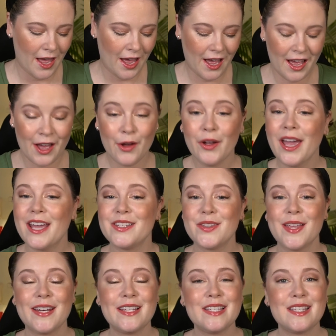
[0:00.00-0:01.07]
Uh, okay, so
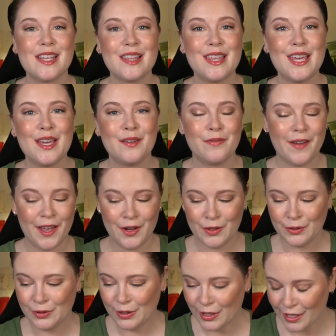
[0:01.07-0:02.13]
that is the
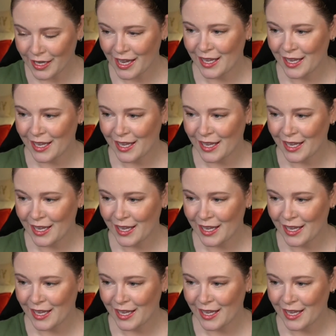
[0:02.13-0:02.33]
final look.